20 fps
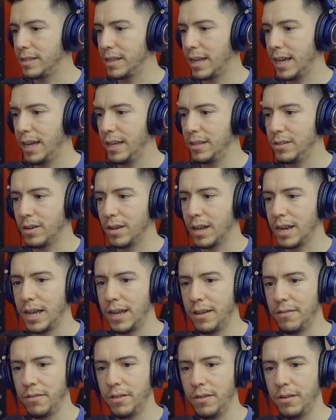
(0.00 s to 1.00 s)
this case, you can
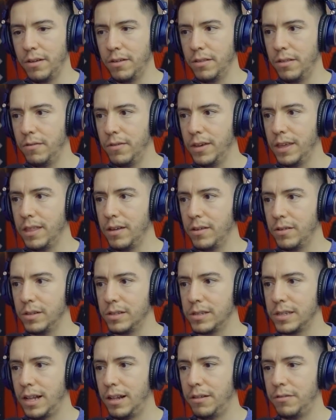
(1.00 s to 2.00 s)
have the video
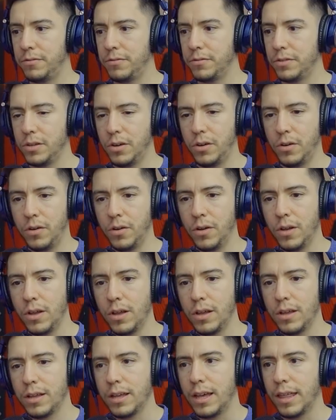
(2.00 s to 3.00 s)
itself. So
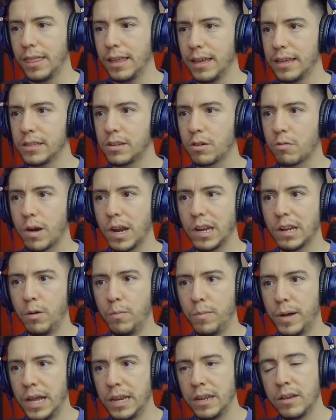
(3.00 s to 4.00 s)
I think it's a great
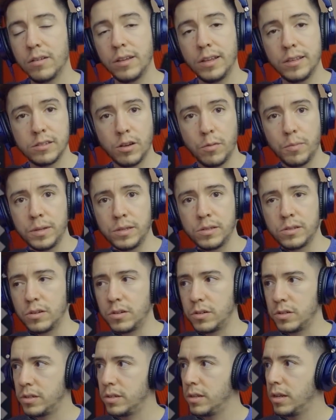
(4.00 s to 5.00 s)
companion. It's open
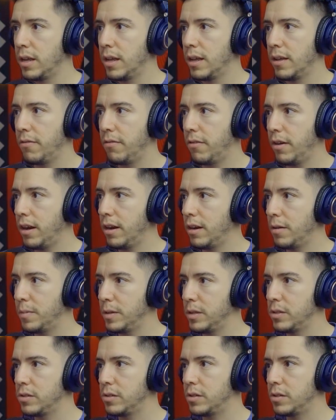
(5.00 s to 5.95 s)
source, free and open